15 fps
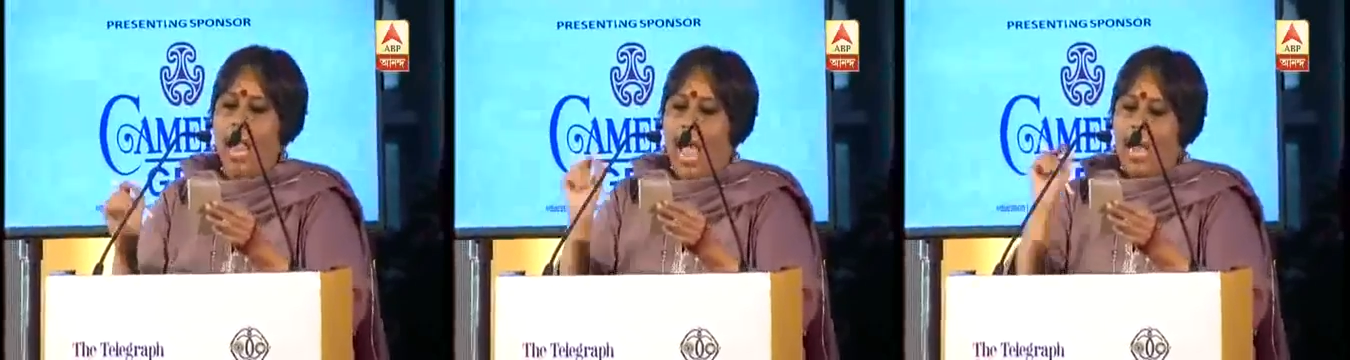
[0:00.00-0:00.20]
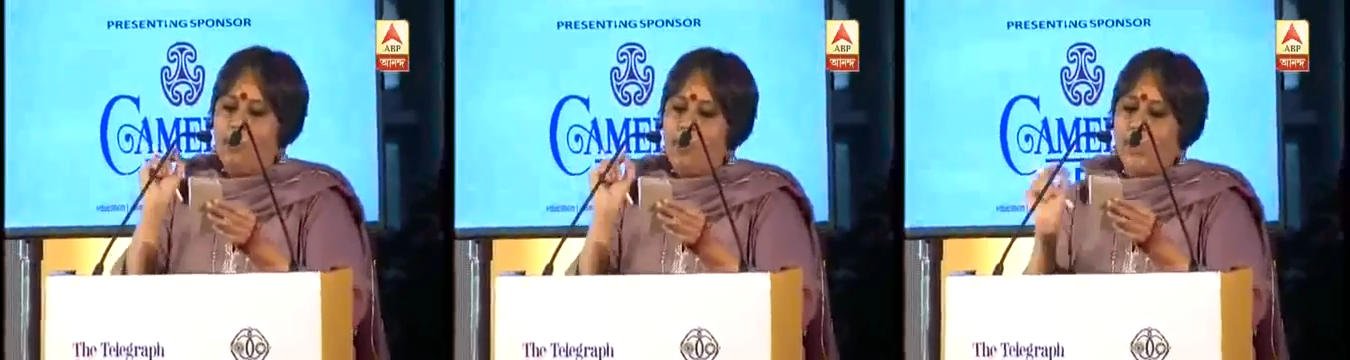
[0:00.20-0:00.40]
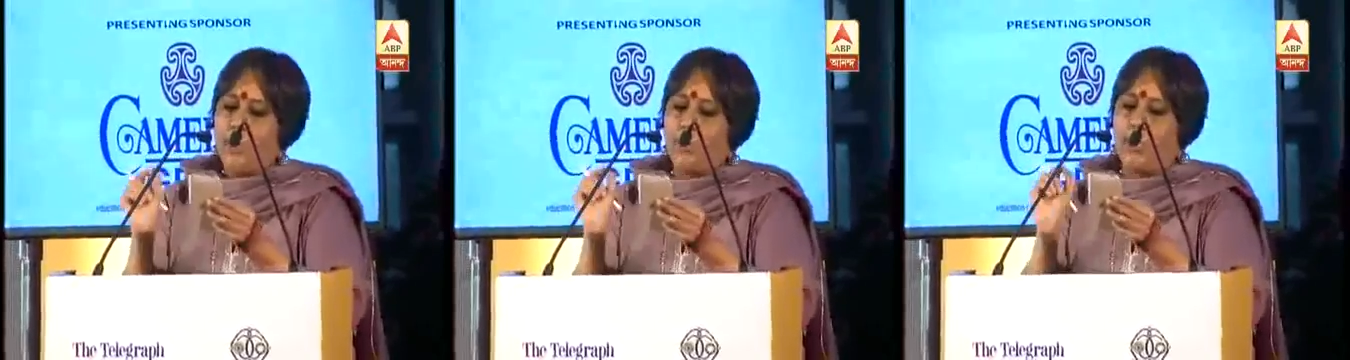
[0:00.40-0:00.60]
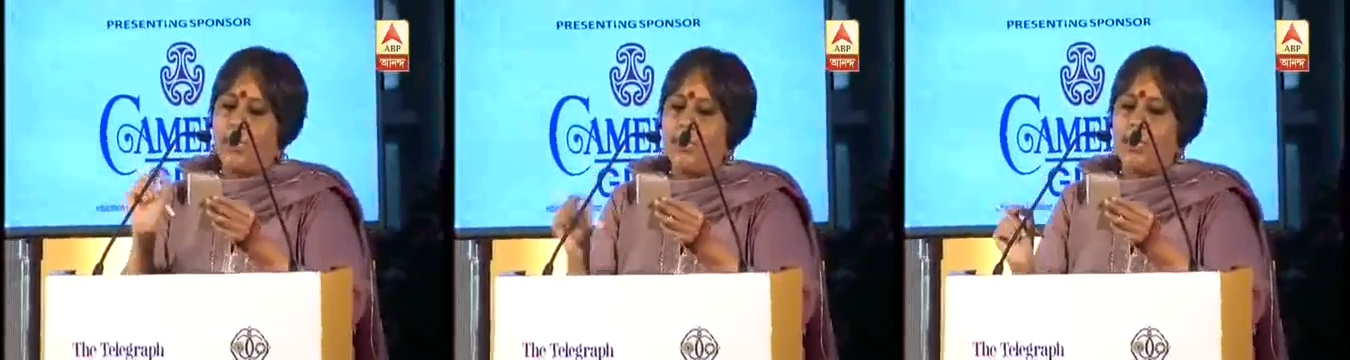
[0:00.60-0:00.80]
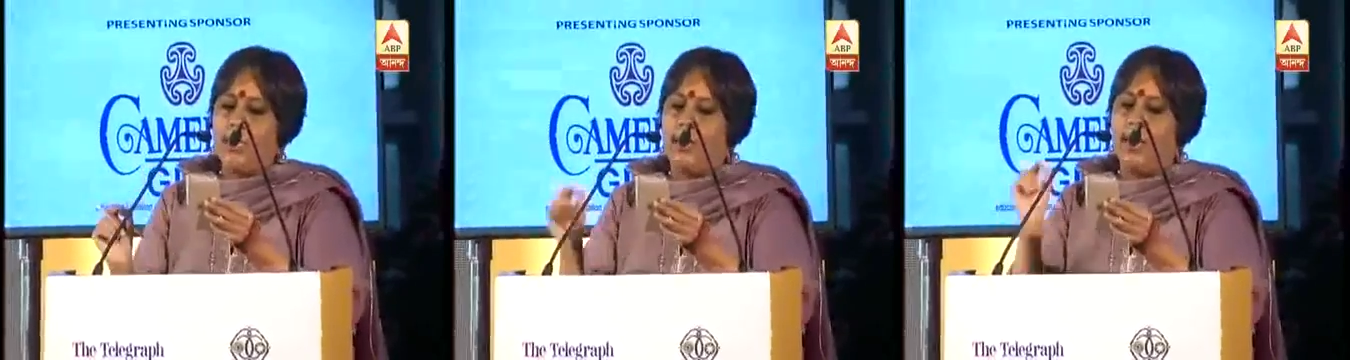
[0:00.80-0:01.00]
and we should
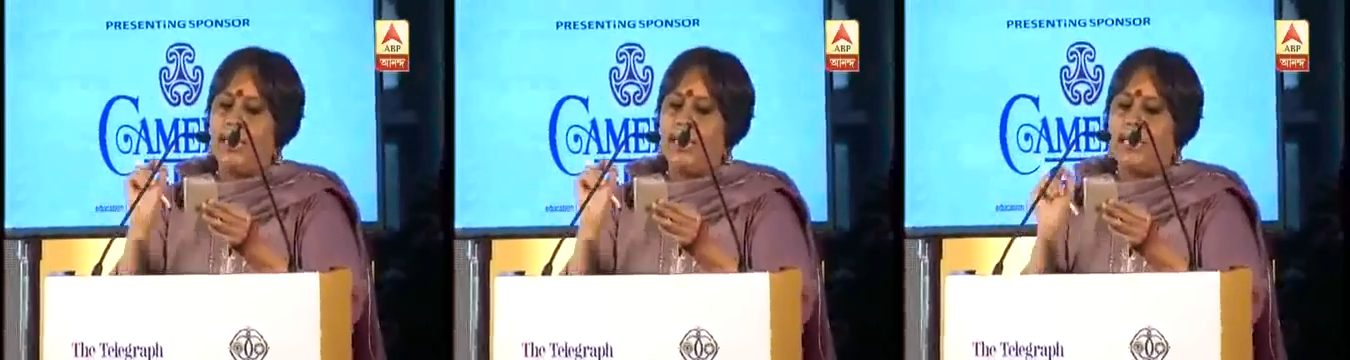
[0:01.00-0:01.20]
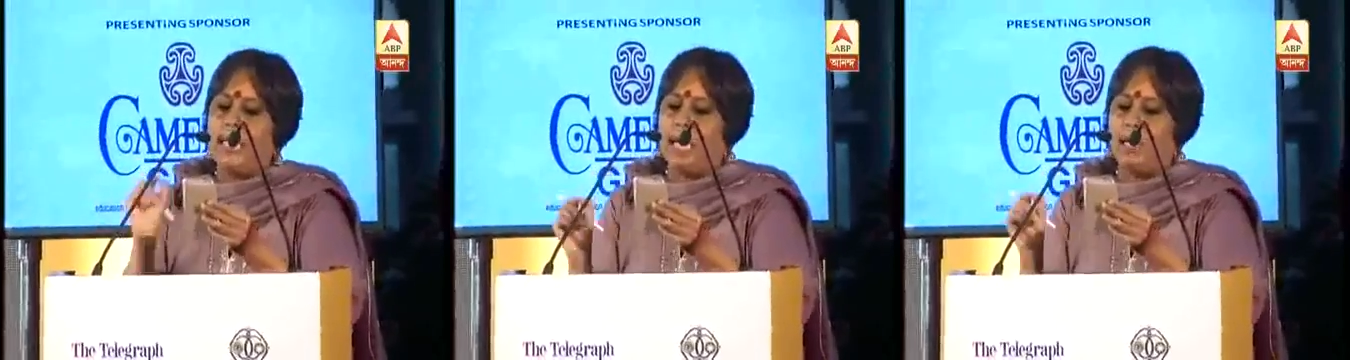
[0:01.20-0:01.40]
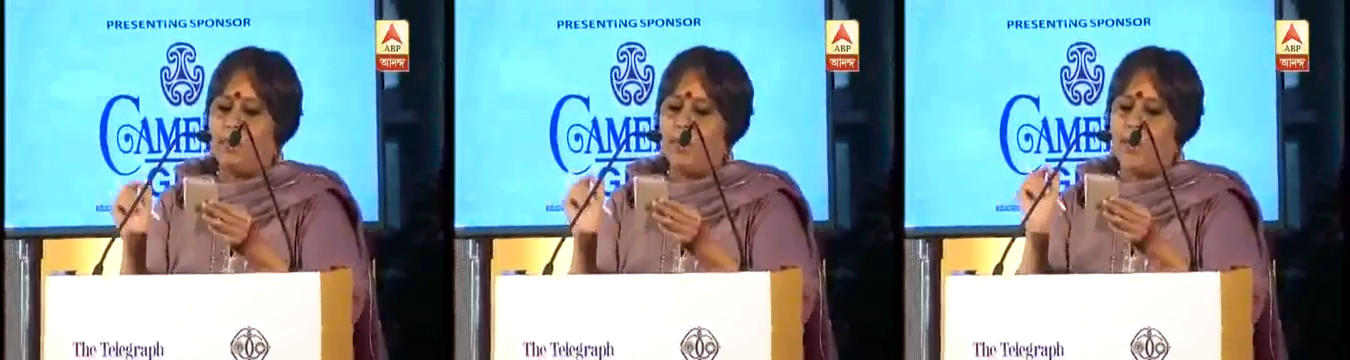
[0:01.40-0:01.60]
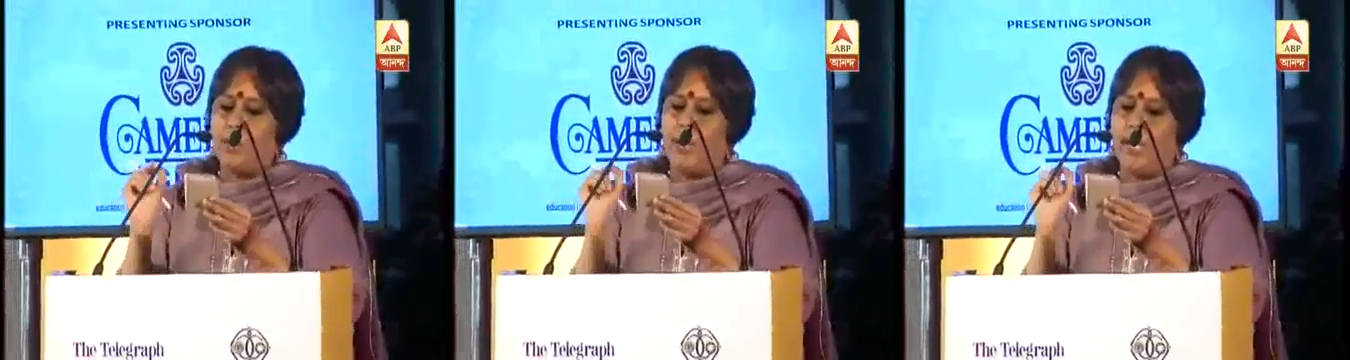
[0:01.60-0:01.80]
consider incitement to